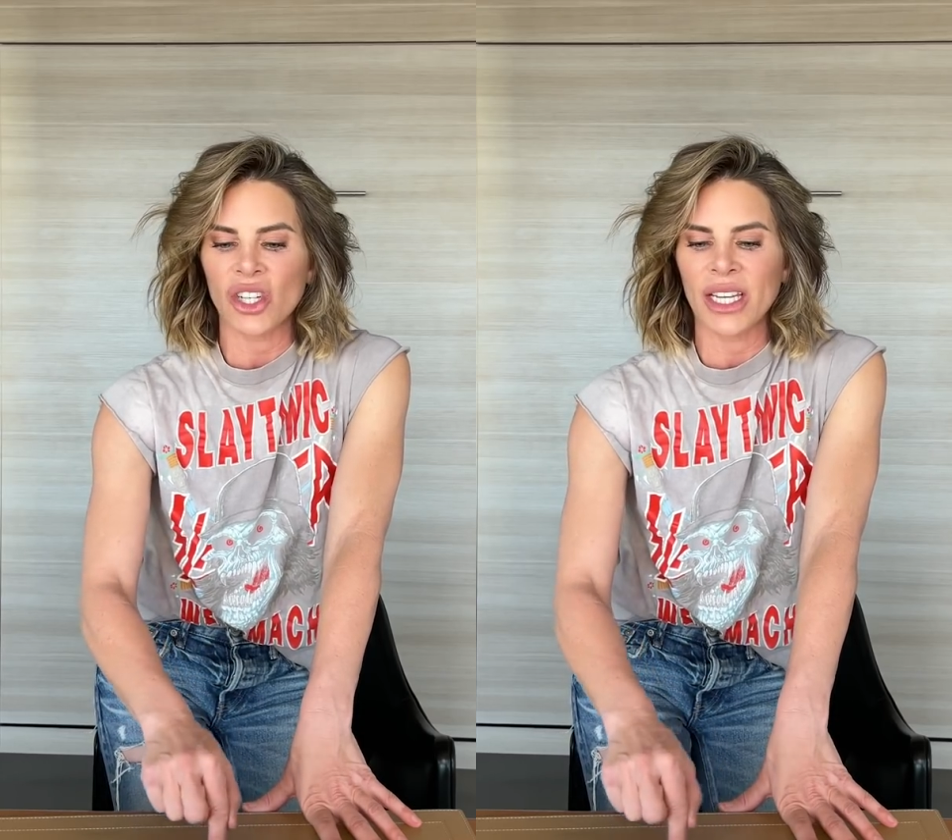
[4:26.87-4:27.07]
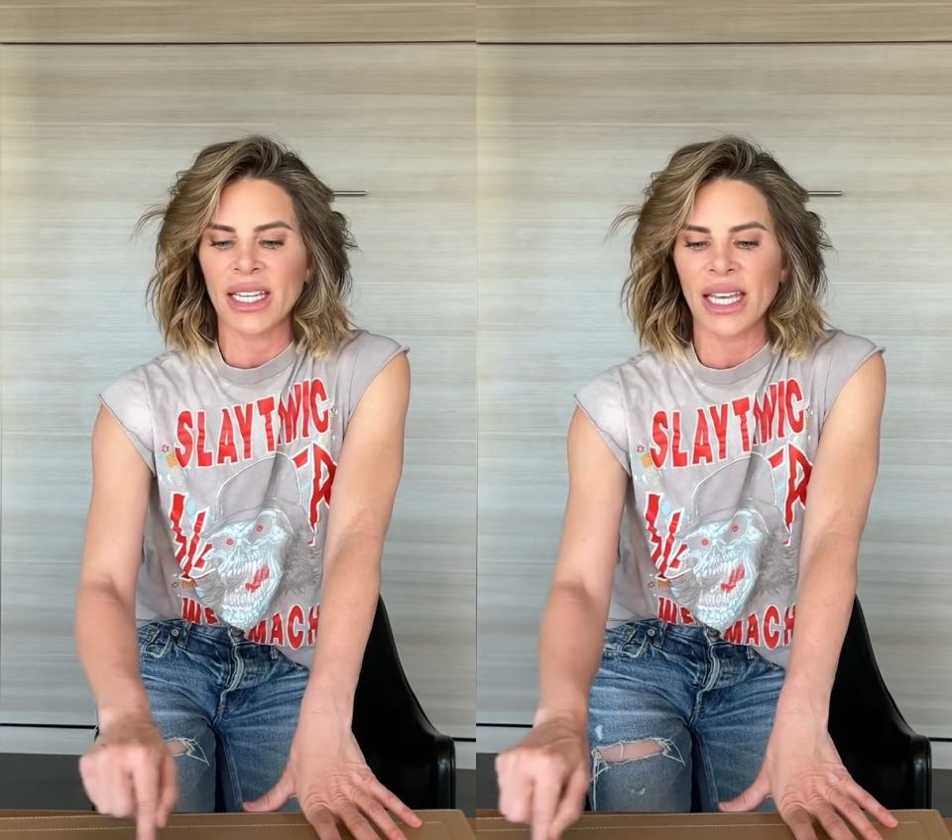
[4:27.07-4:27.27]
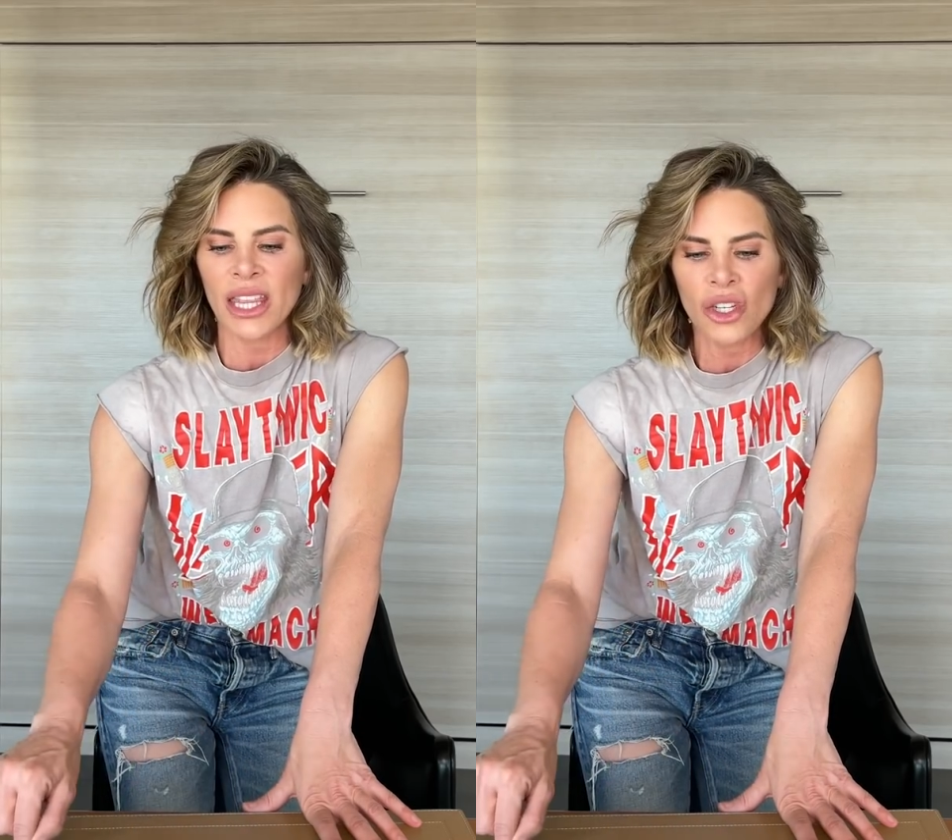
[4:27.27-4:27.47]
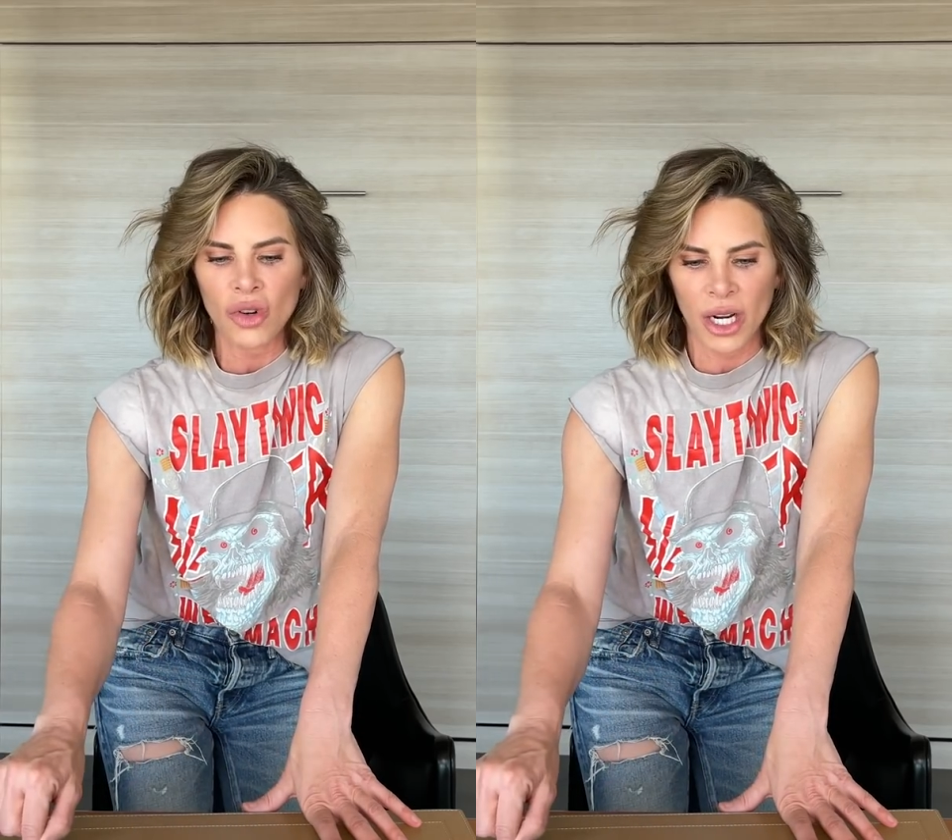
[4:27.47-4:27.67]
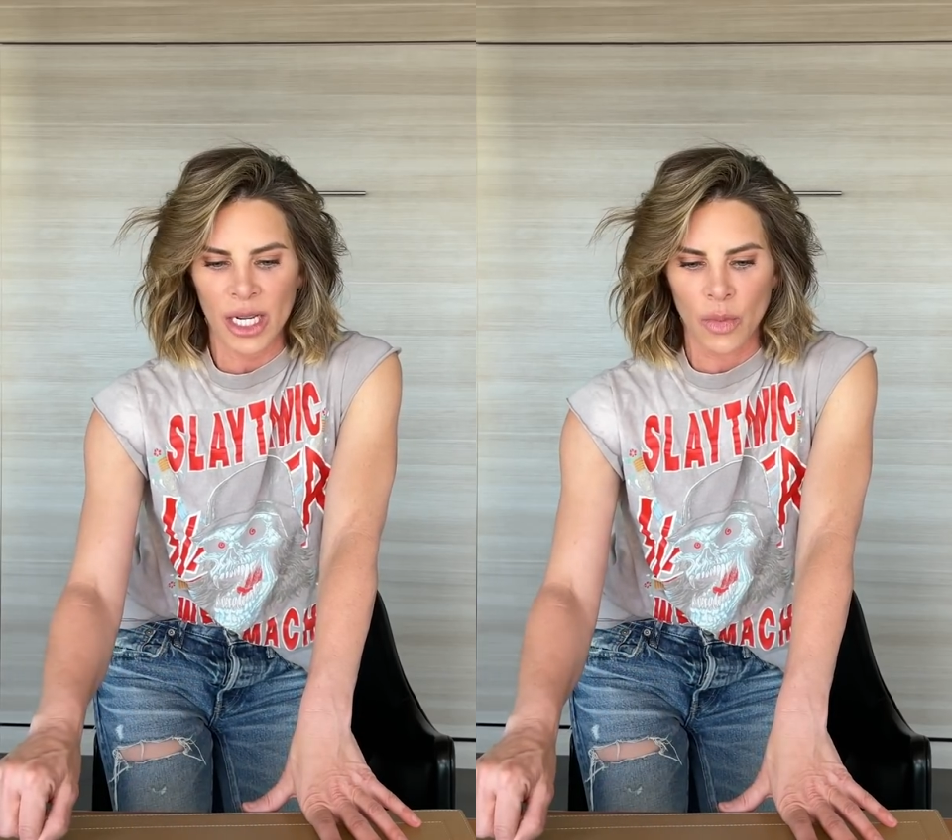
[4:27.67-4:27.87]
she didn't get the
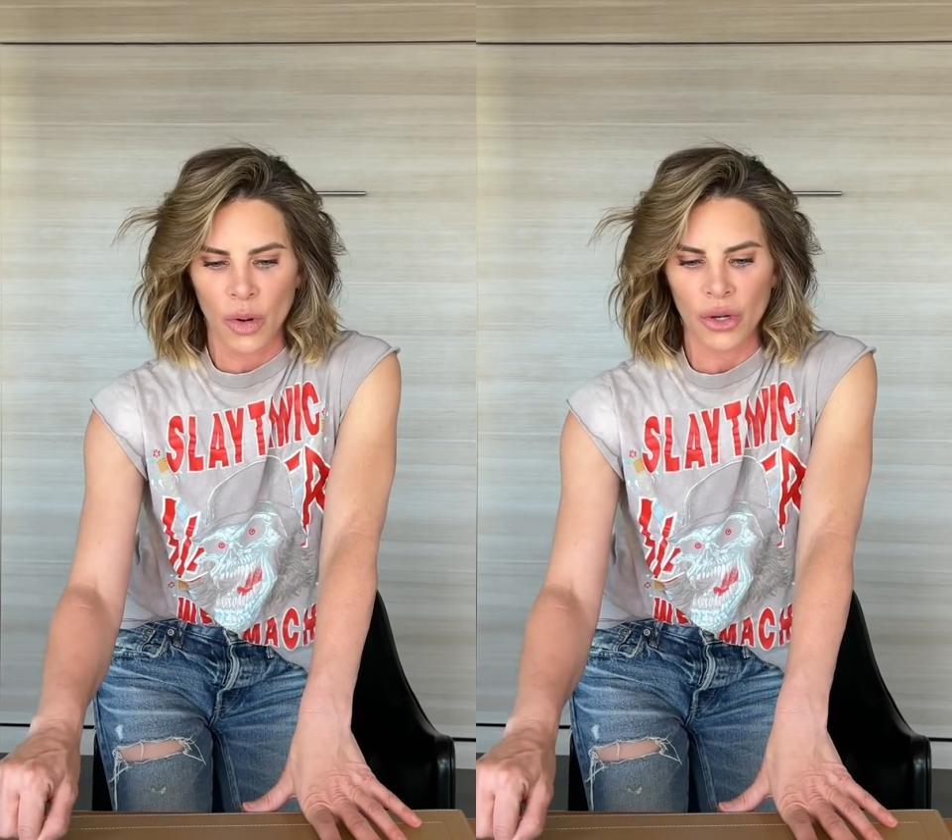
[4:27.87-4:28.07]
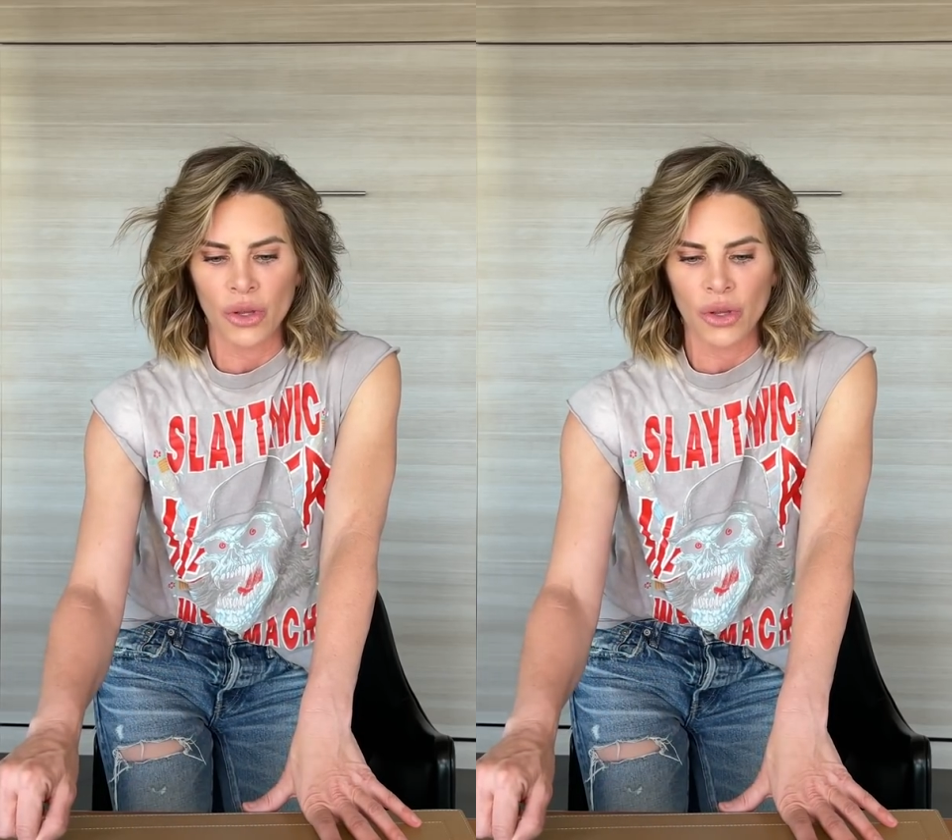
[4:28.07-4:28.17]
drug anymore,